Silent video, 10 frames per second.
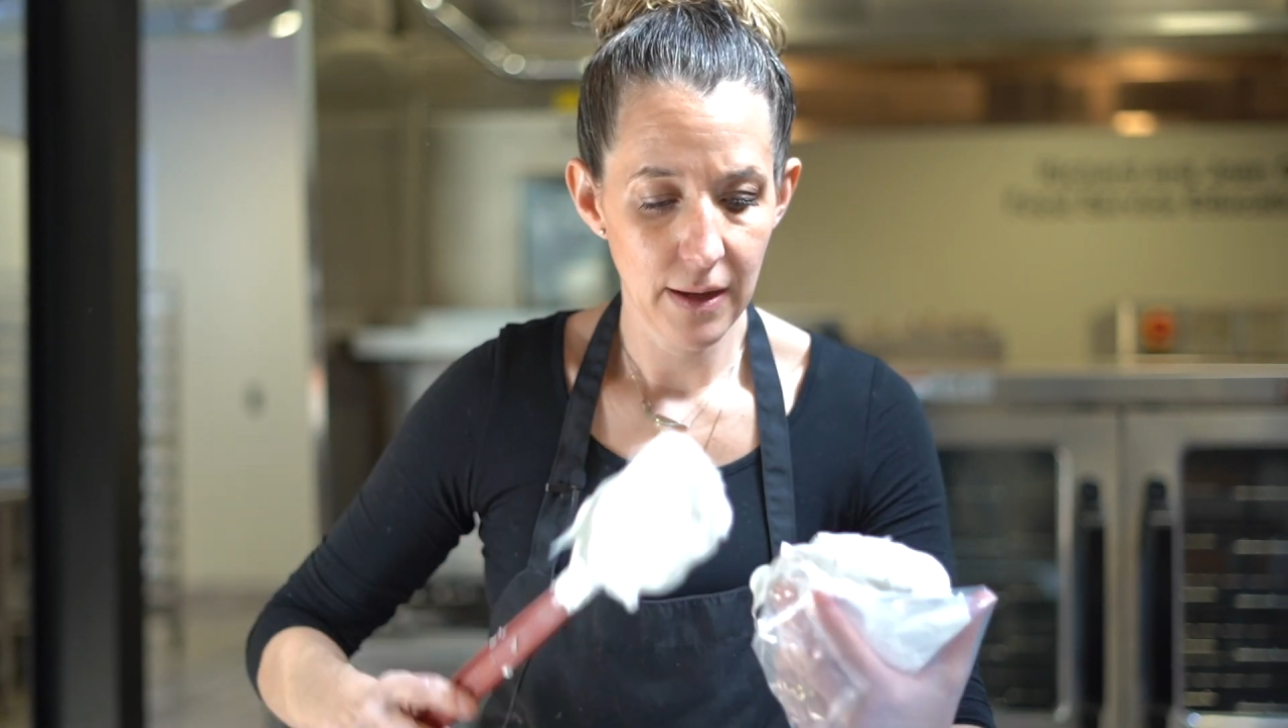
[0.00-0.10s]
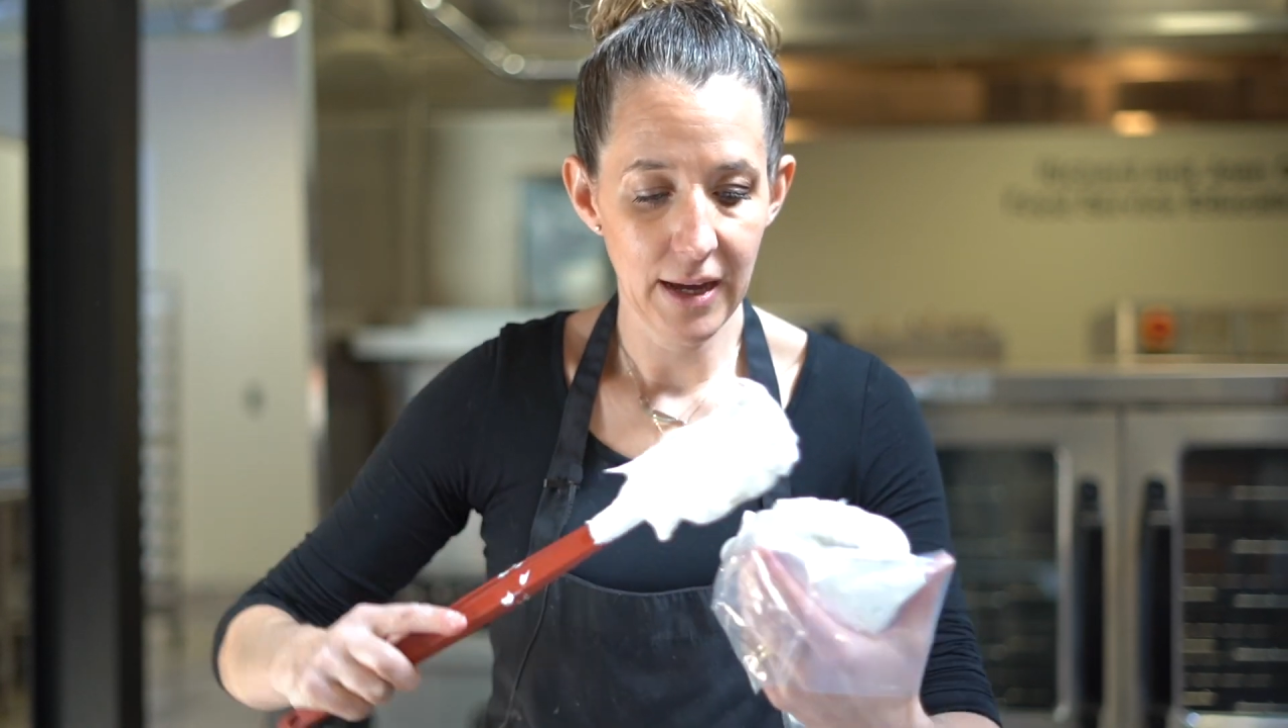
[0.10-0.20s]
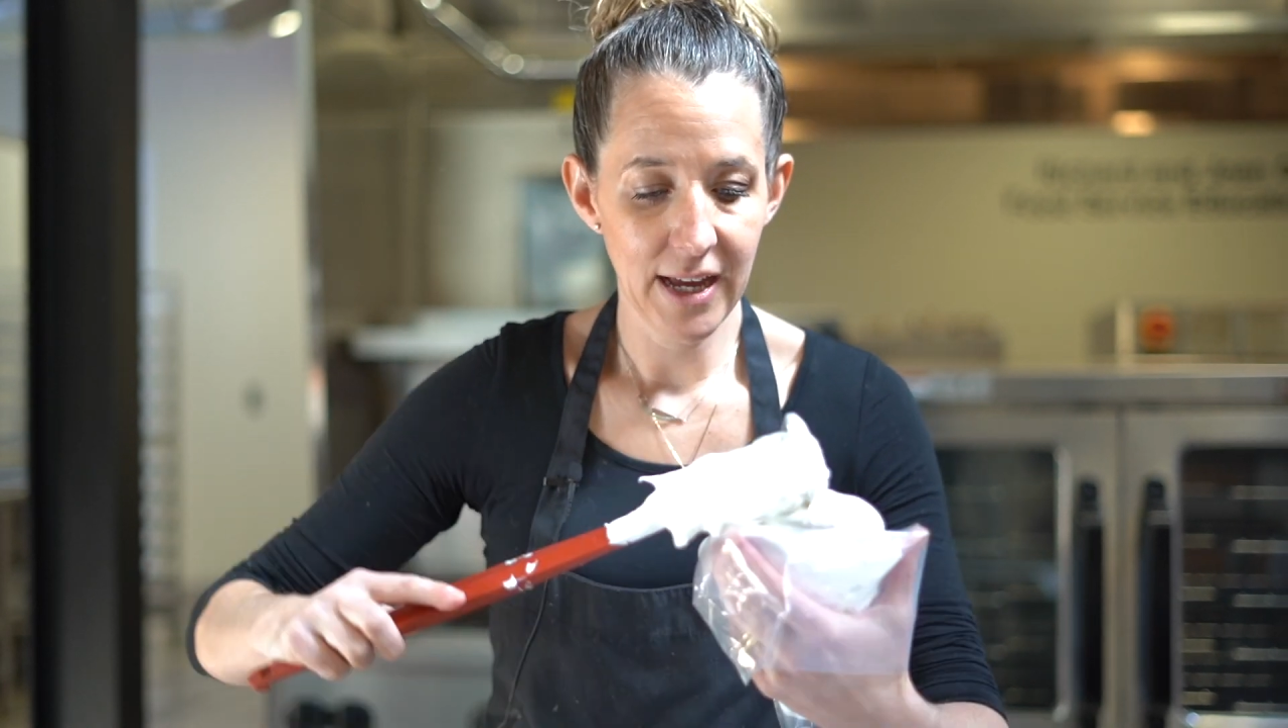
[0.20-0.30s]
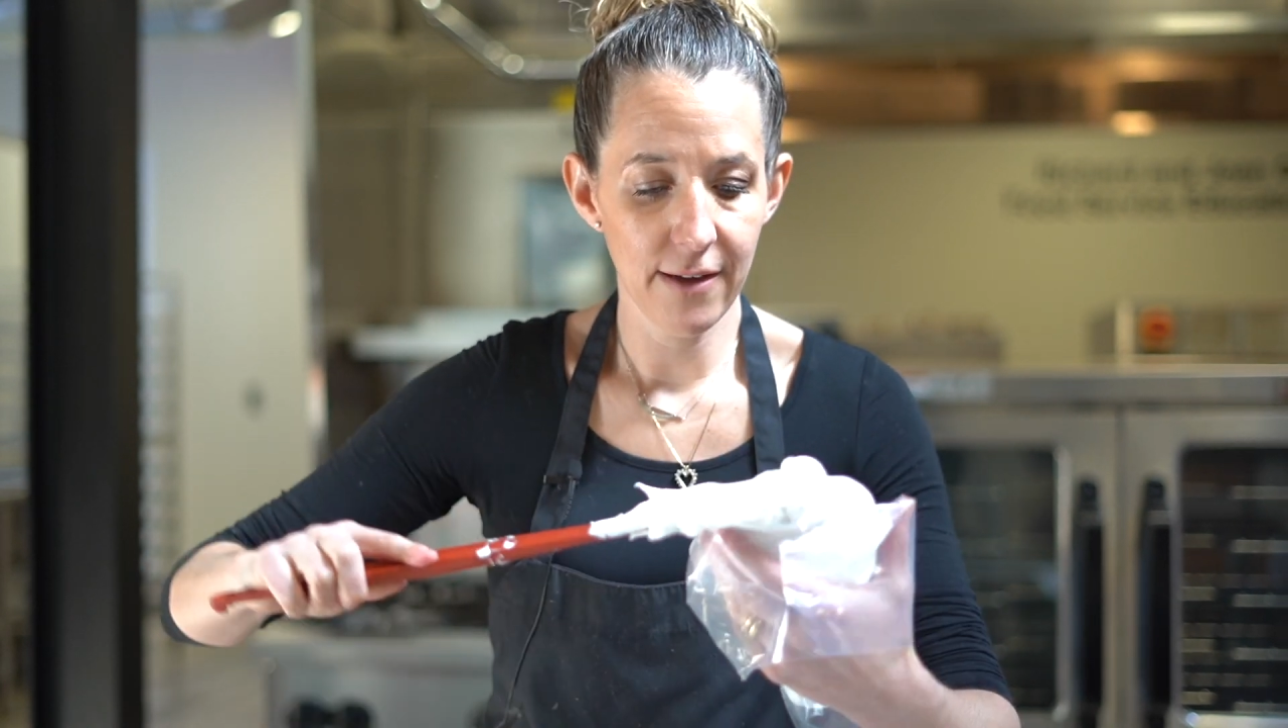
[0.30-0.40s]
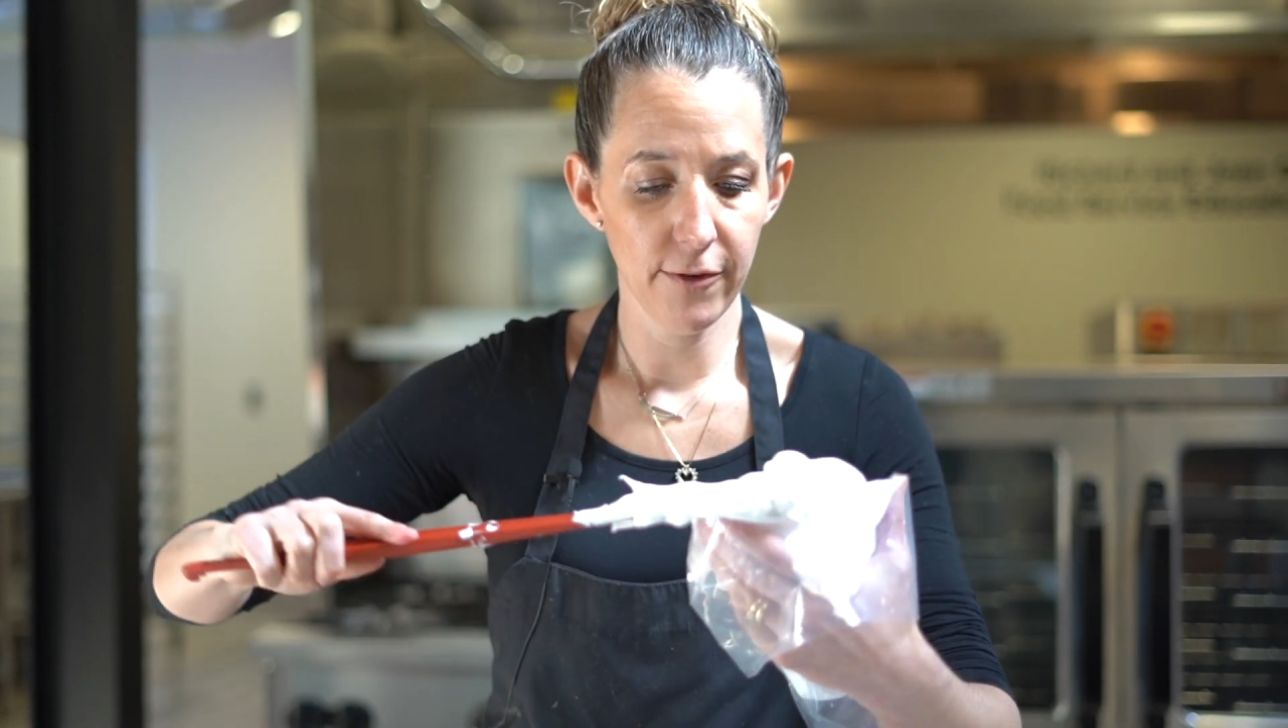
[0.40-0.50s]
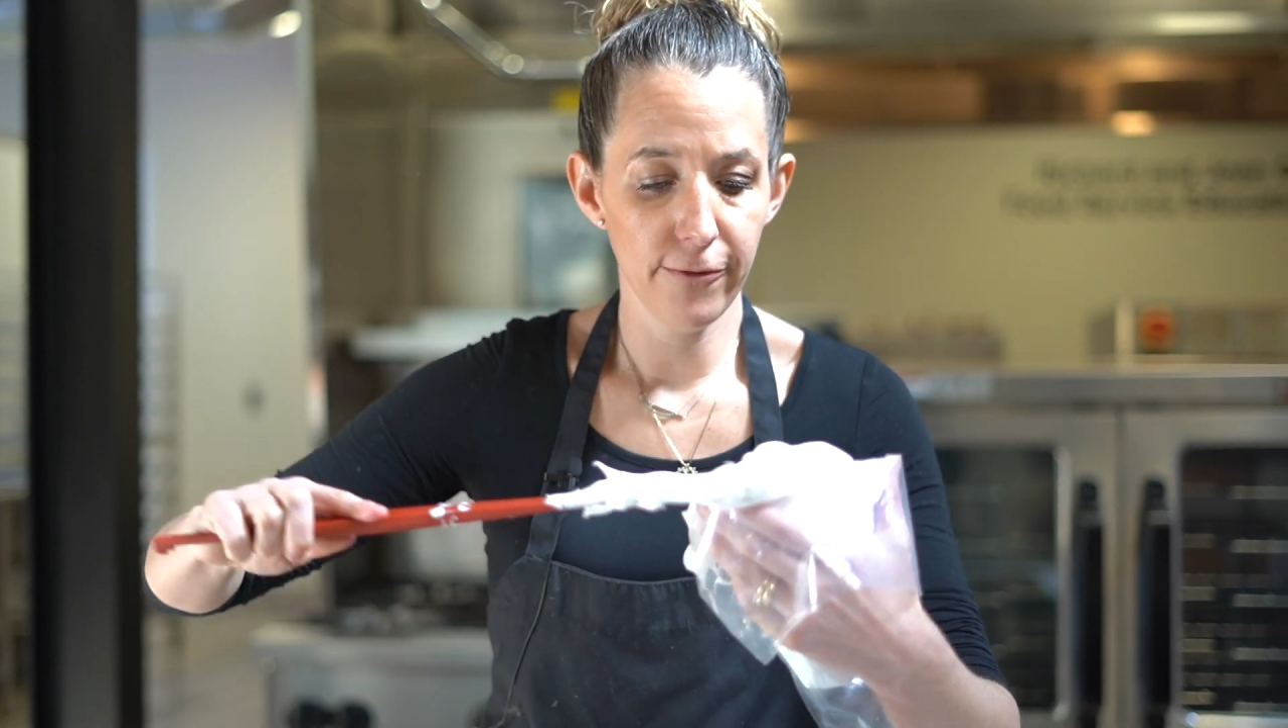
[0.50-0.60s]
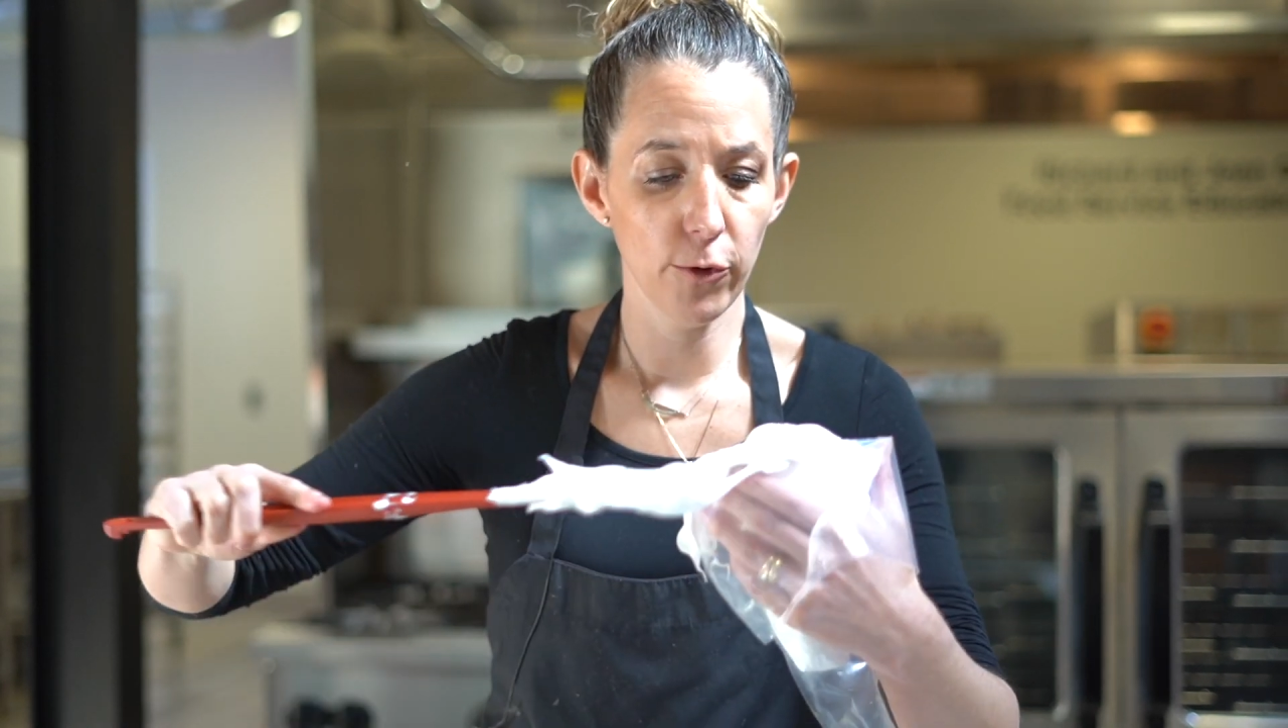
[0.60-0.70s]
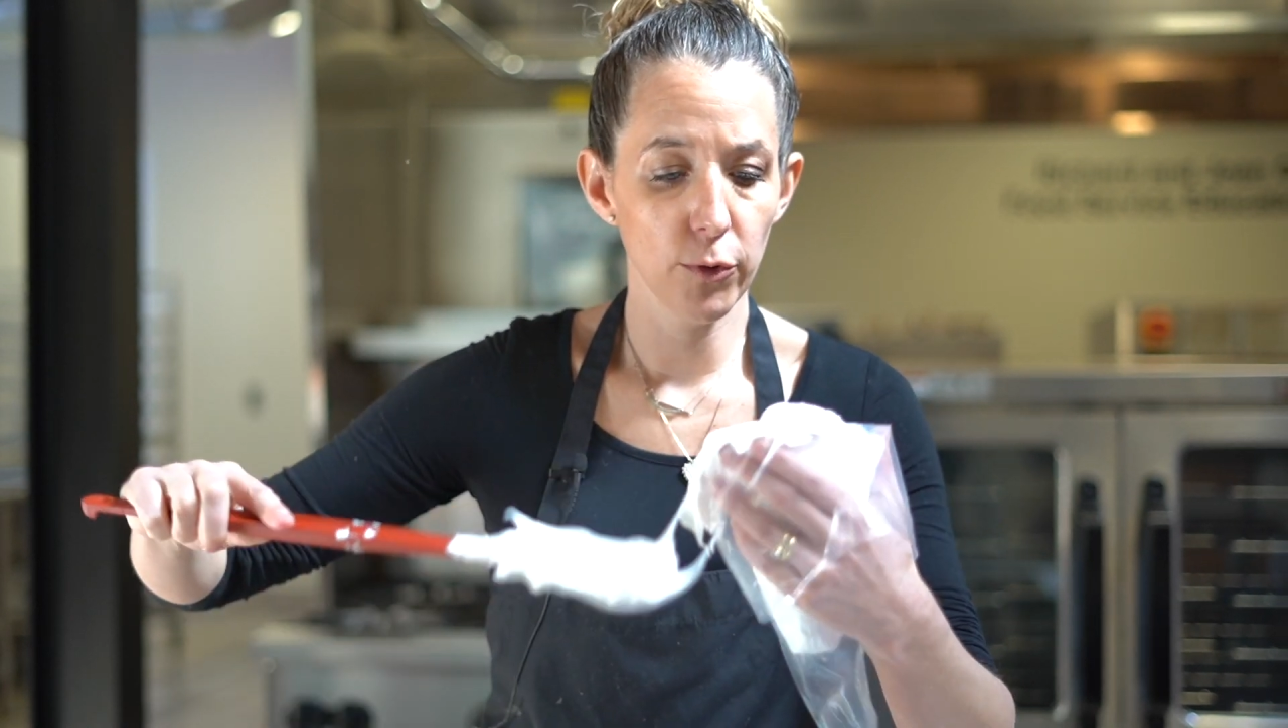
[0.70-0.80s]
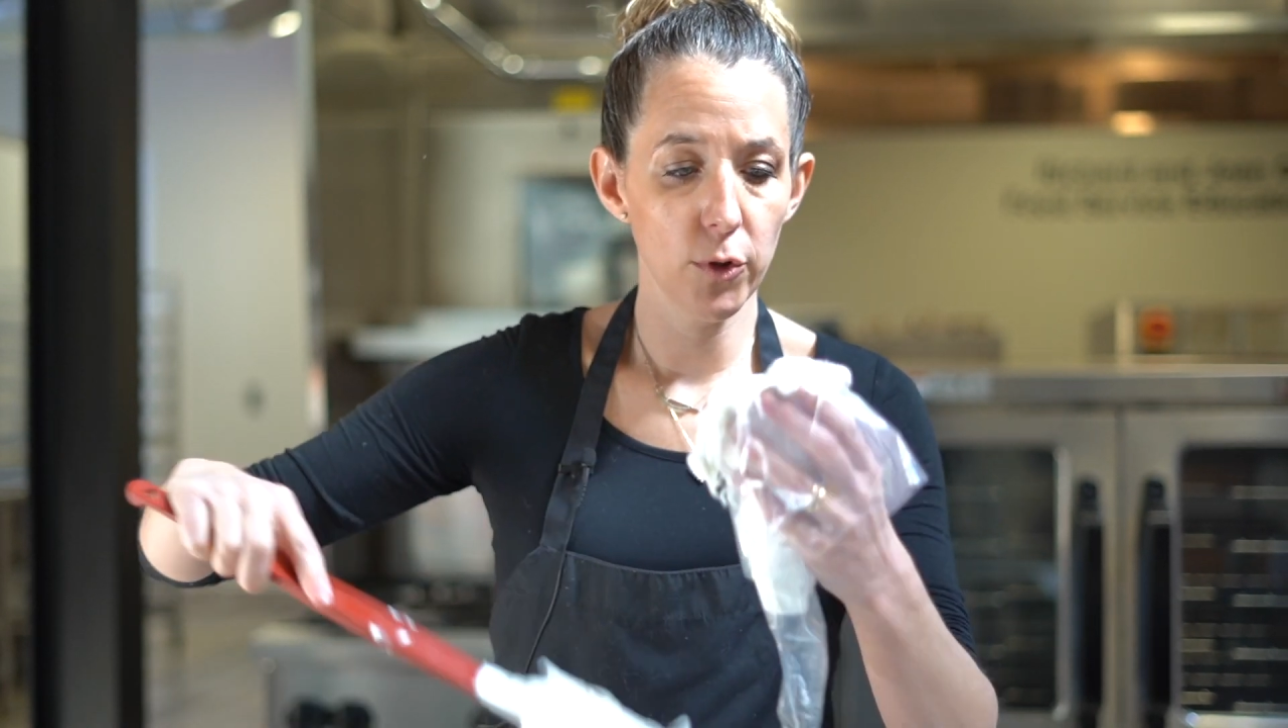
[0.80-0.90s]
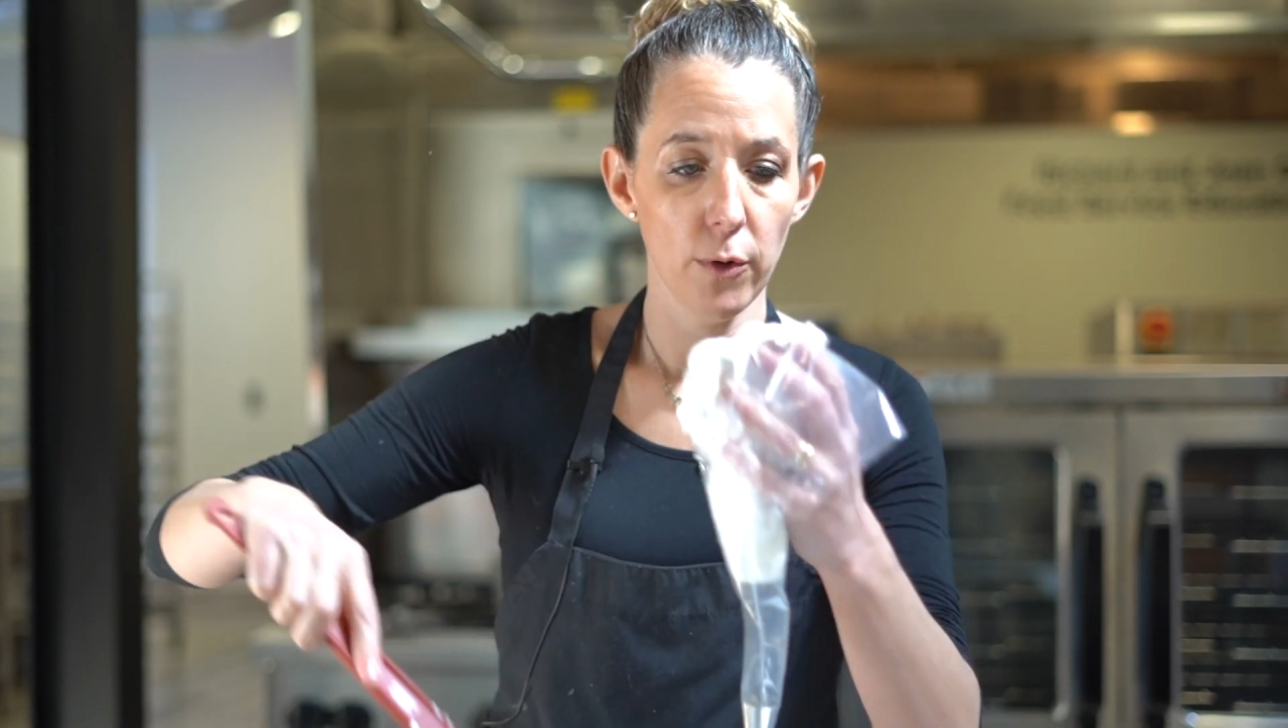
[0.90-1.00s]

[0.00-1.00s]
I have it folded